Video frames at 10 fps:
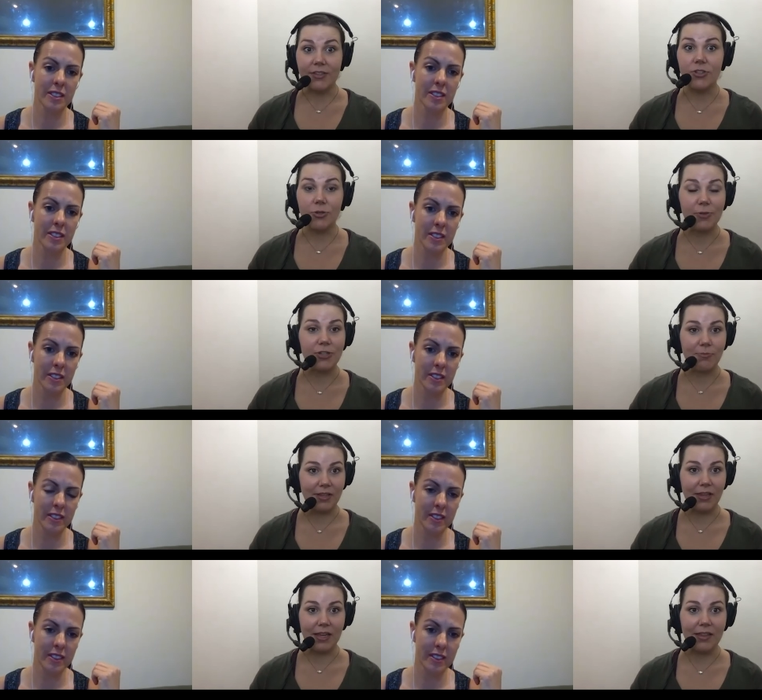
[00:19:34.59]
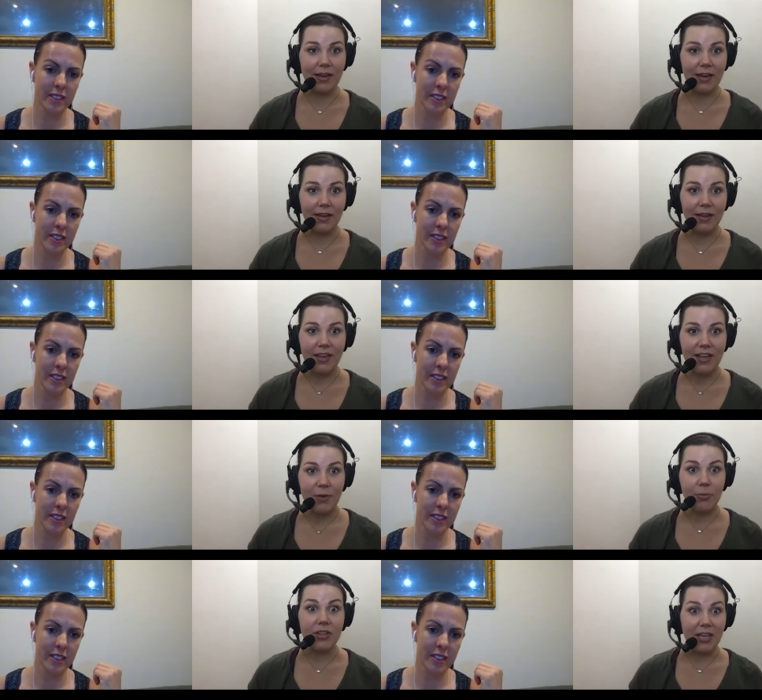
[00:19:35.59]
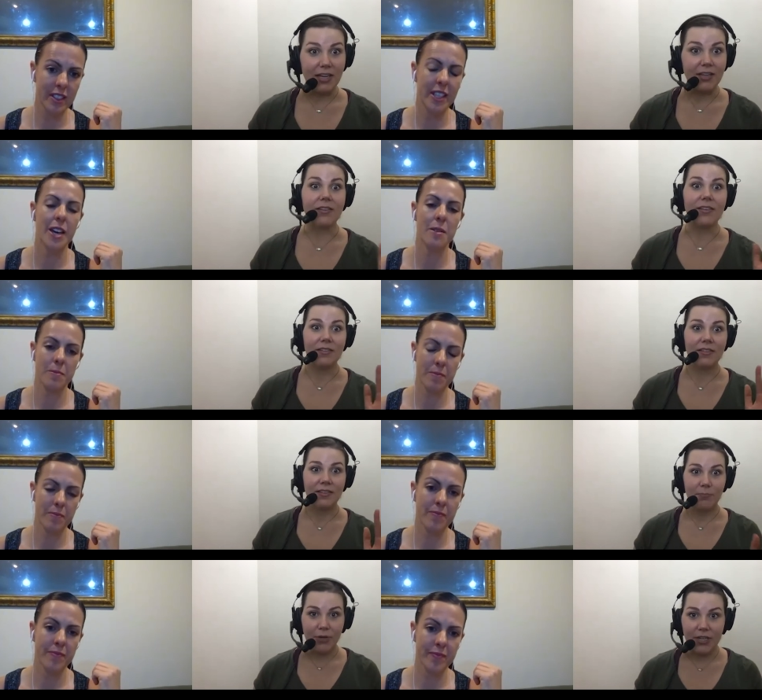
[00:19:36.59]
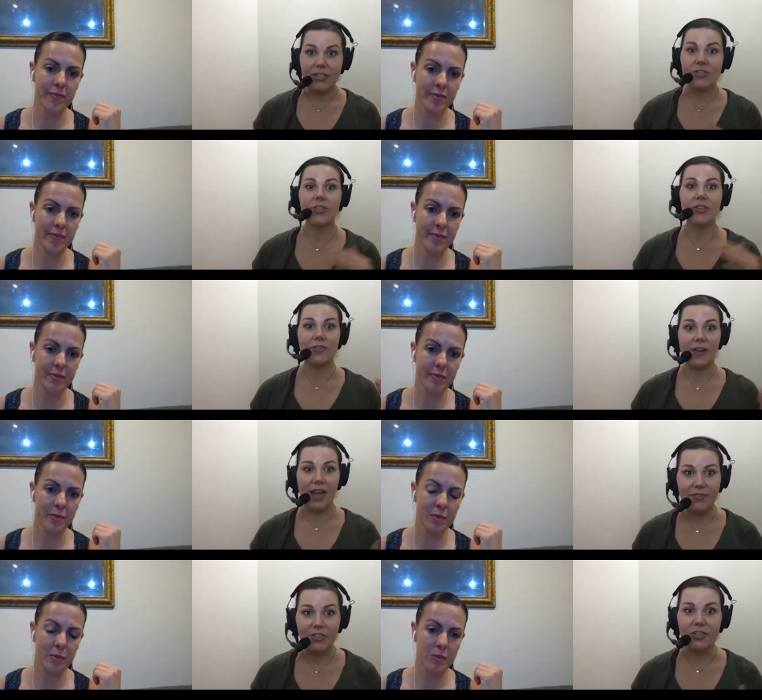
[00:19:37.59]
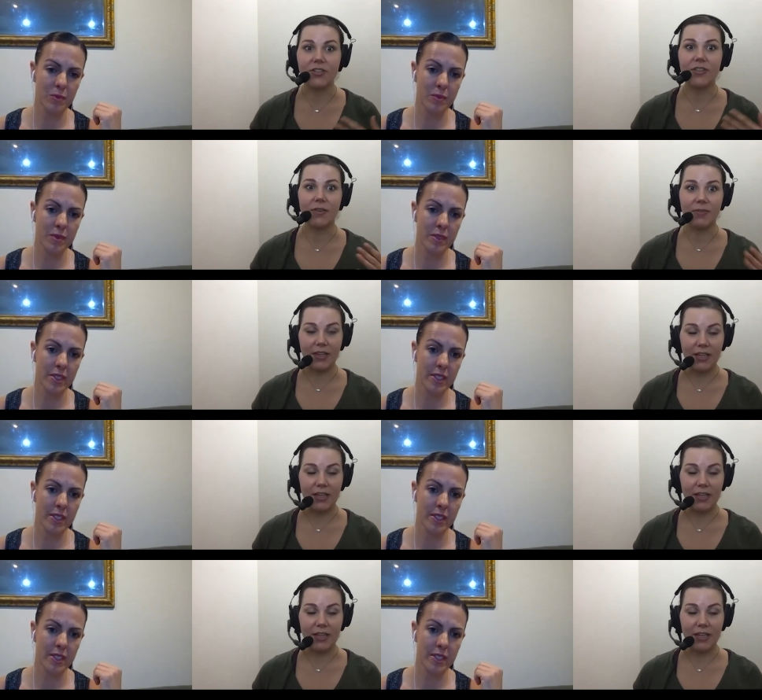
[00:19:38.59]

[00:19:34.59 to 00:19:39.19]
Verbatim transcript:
Speaker 1: Zoom or something like that. But hmm. then mm-hmm pretty soon after they really